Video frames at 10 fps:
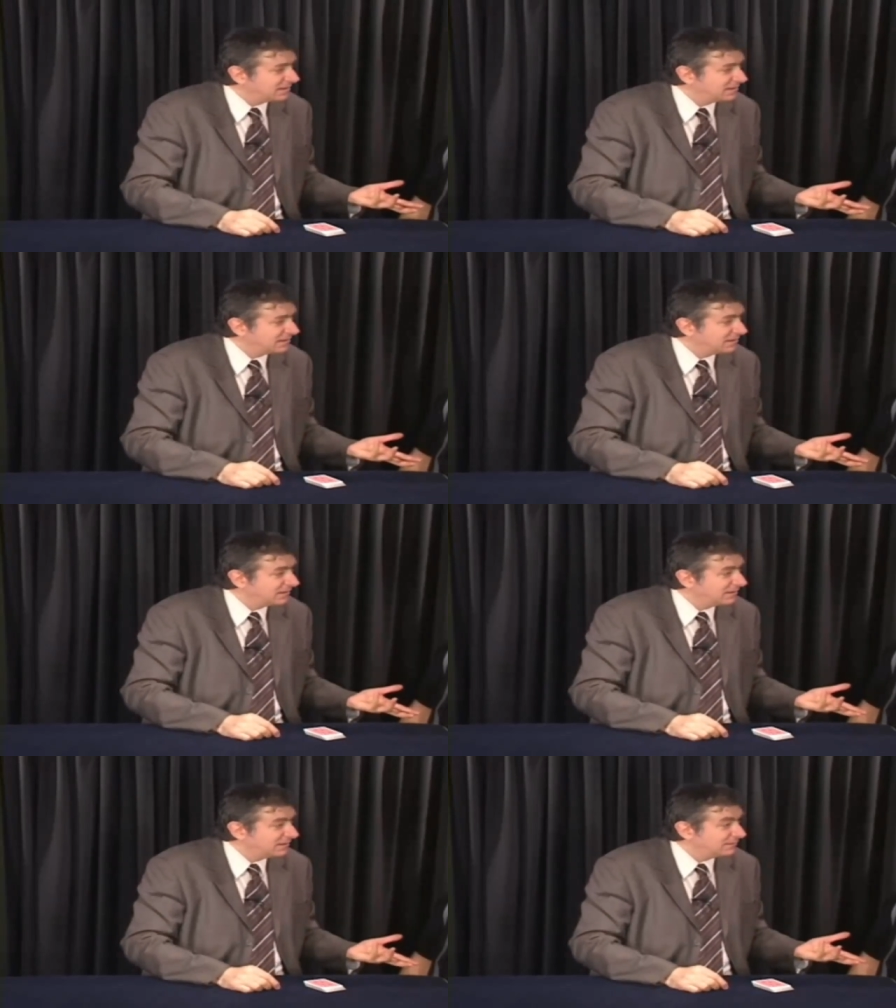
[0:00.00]

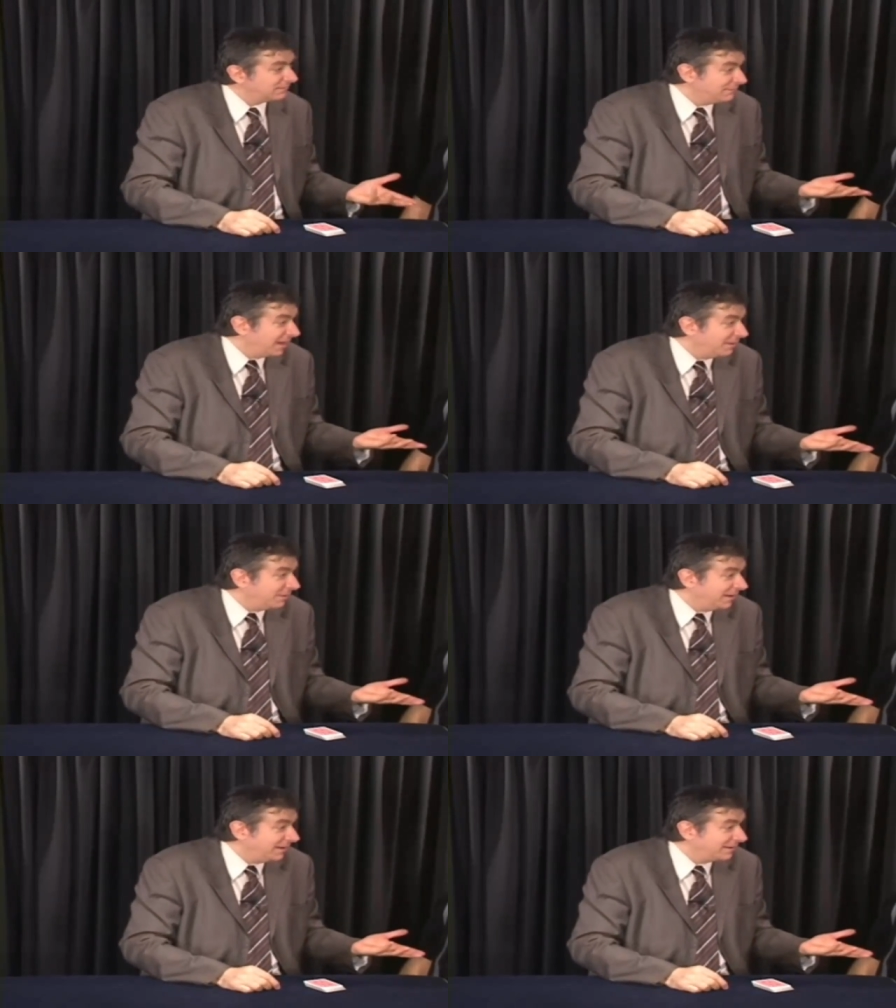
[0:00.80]
uh-huh.
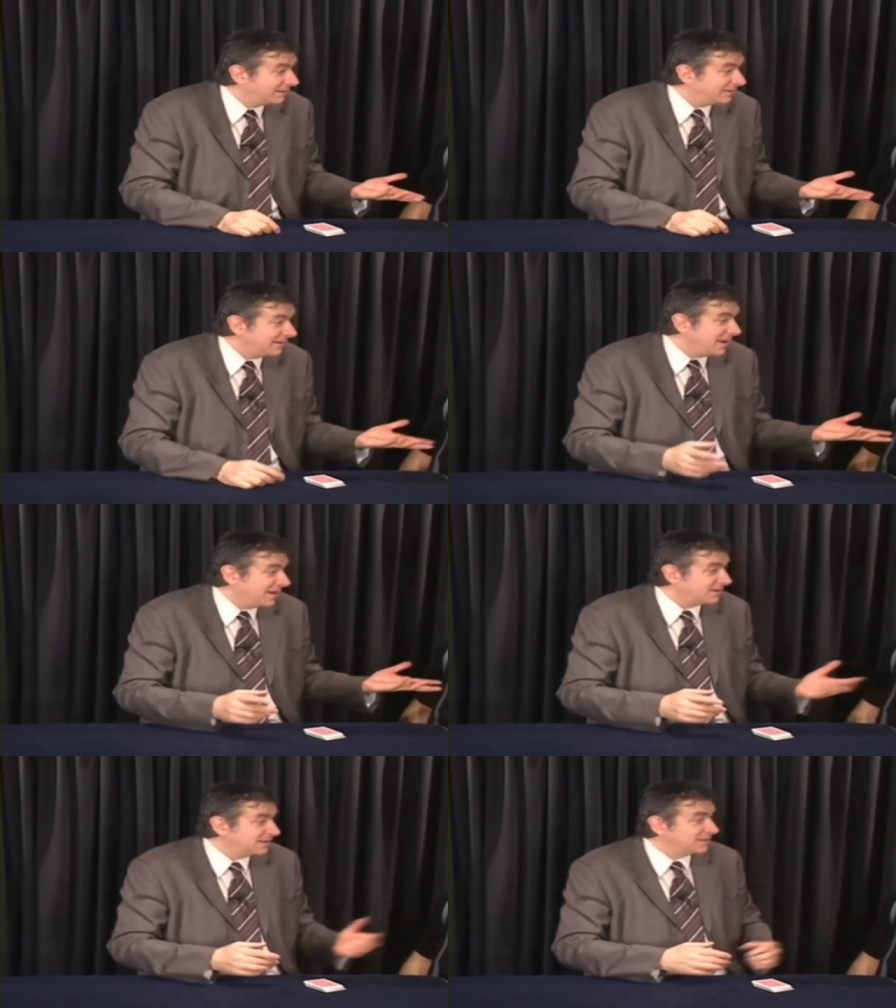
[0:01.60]
maybe.
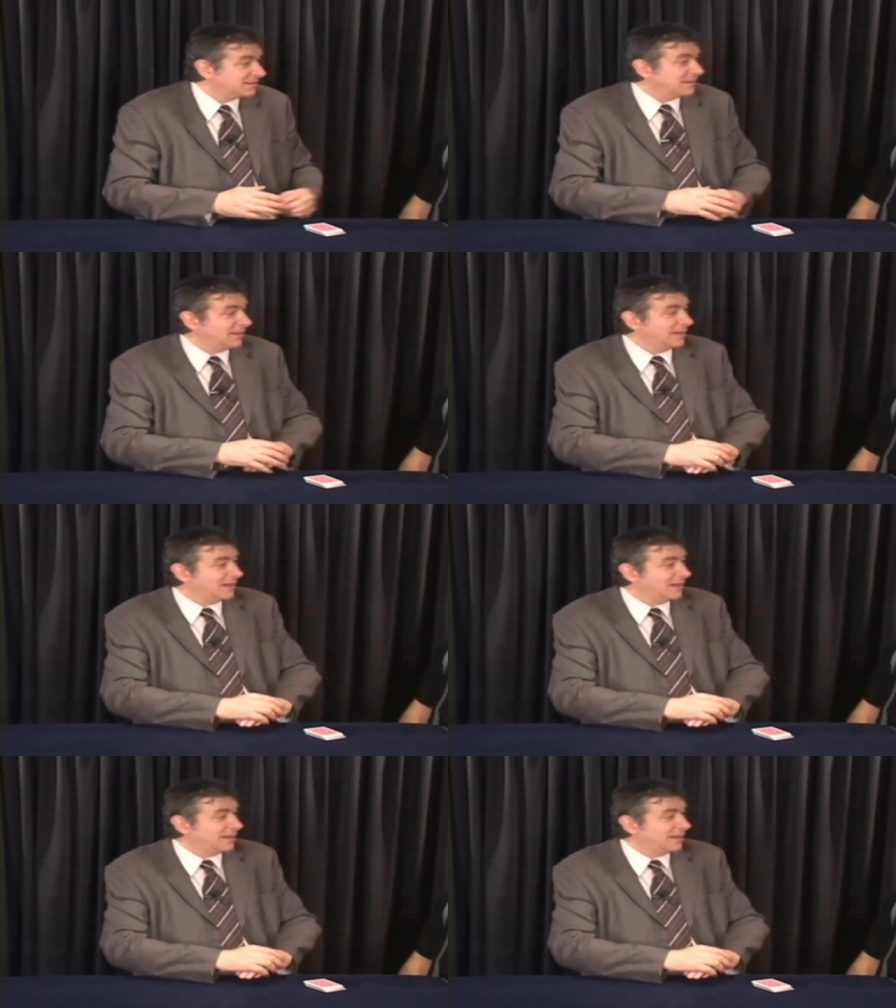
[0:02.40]
Yeah, 16.